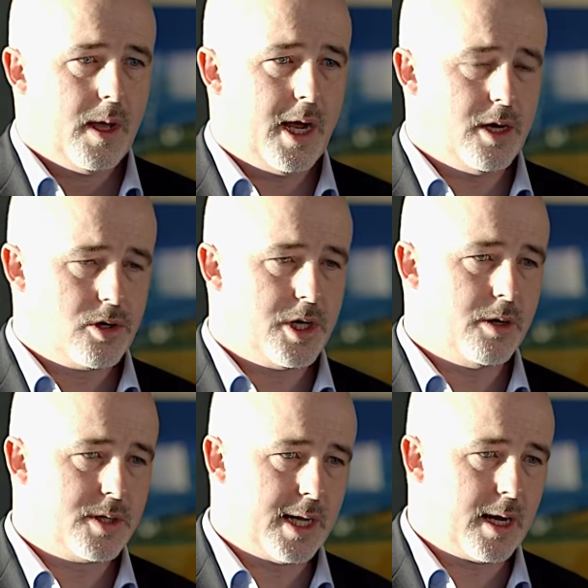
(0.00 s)

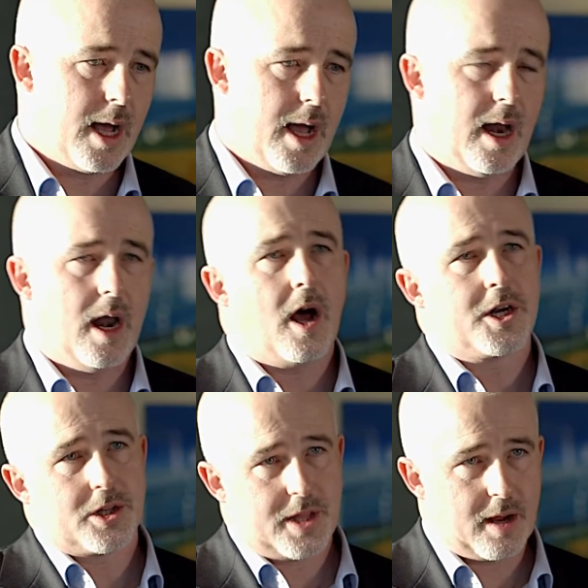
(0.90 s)
introducing a
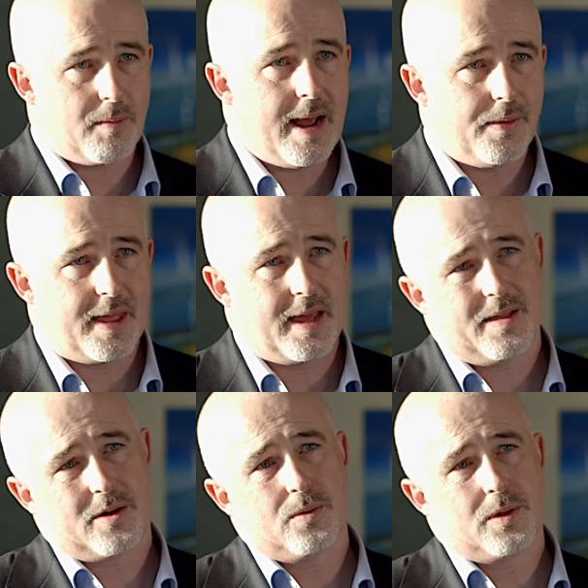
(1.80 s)
larger thing around that
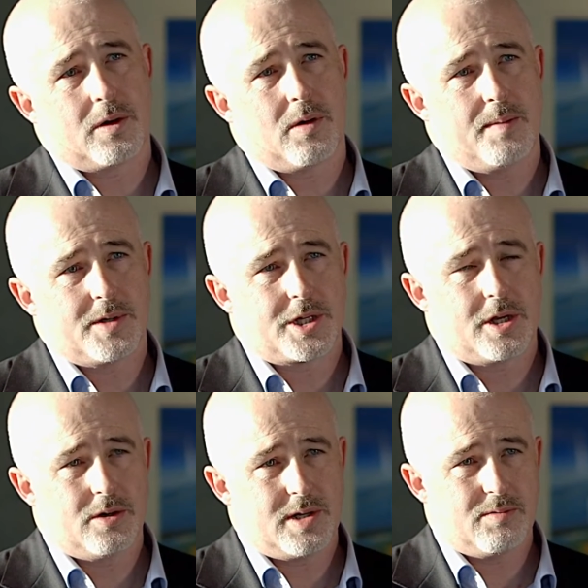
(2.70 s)
called the Crime and
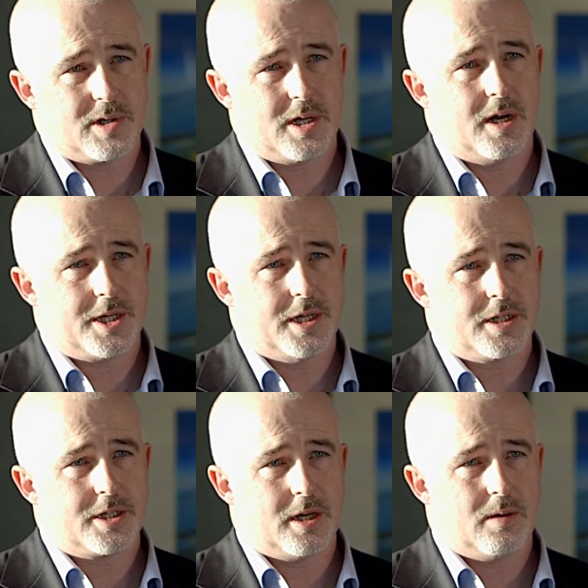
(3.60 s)
Security Research
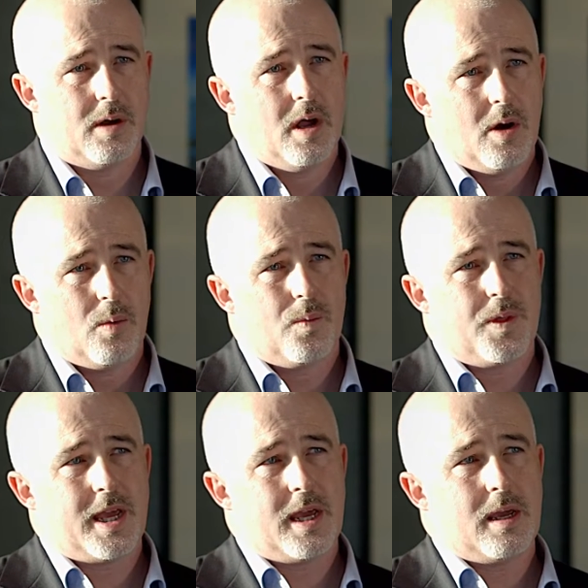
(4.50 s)
Institute,
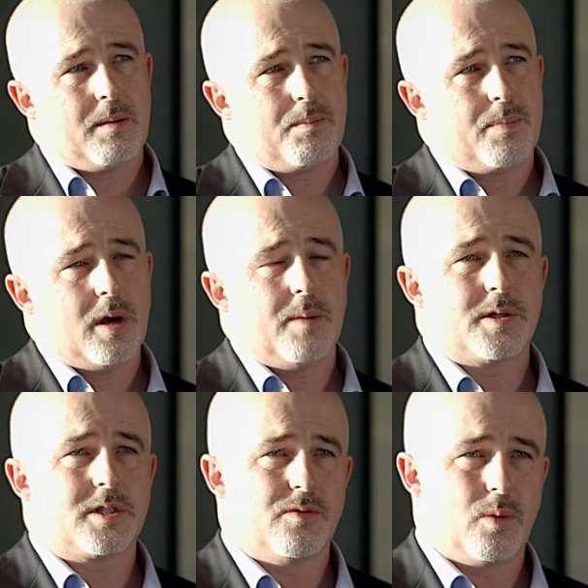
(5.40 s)
the
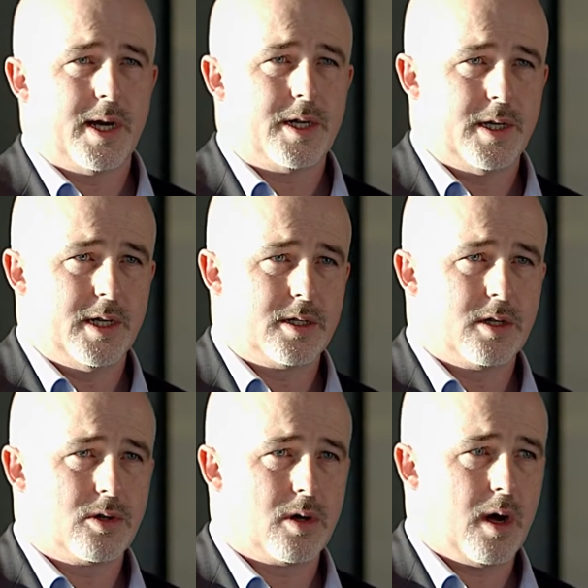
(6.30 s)
purpose of which is
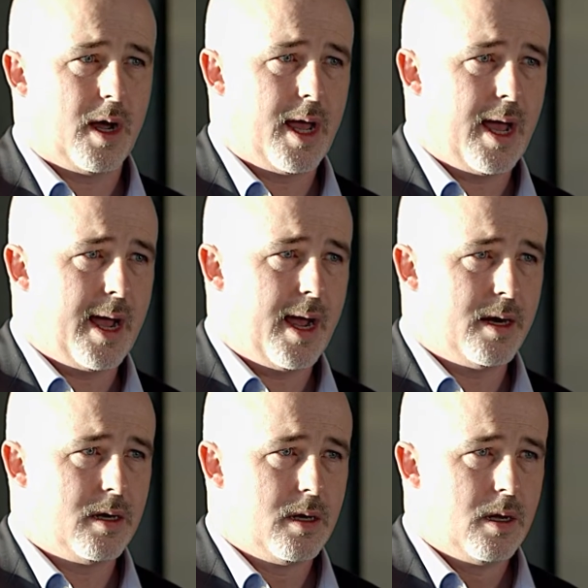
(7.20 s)
to try
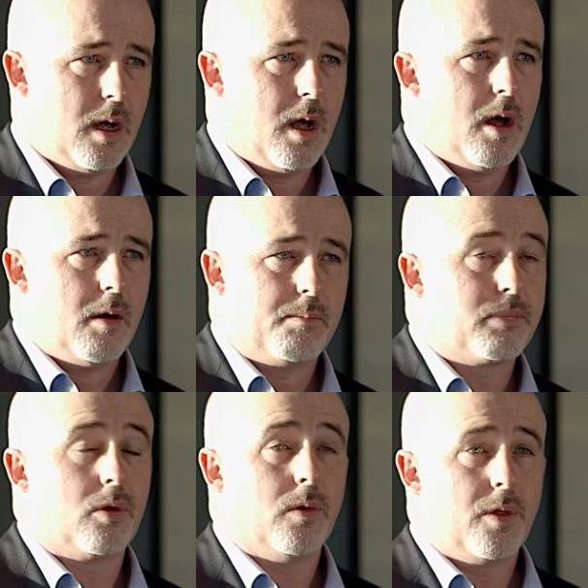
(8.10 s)
and
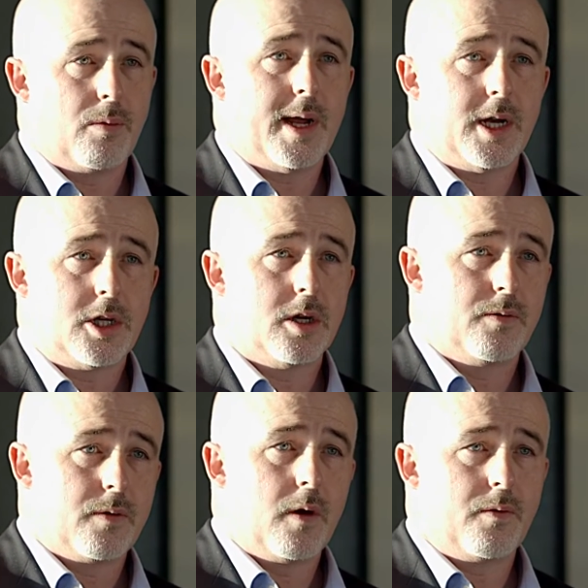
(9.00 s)
broaden the reach
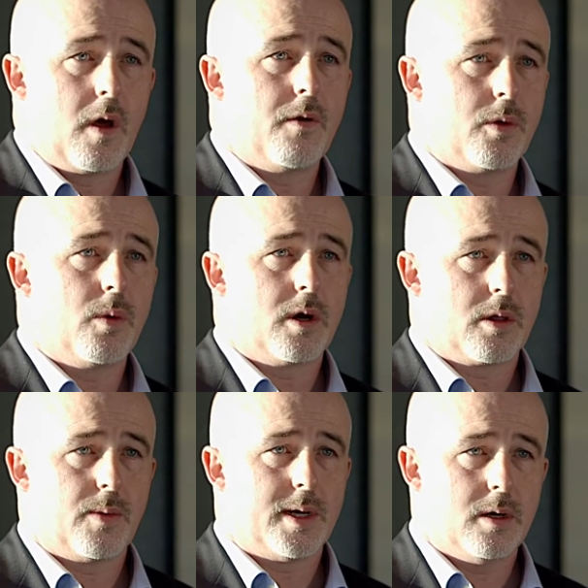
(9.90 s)
of the work
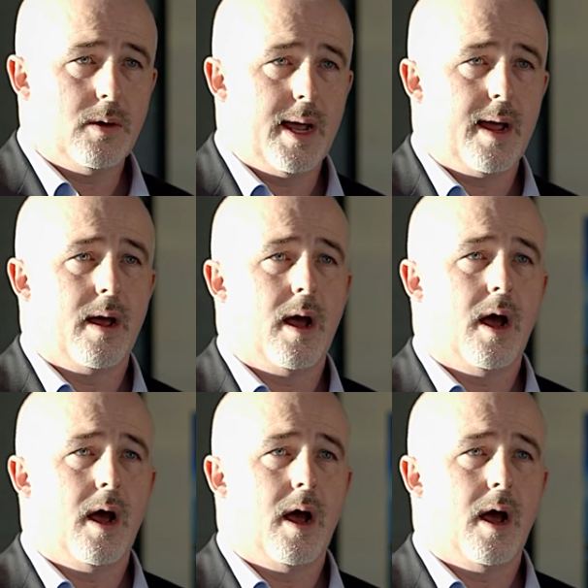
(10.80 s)
that we do here.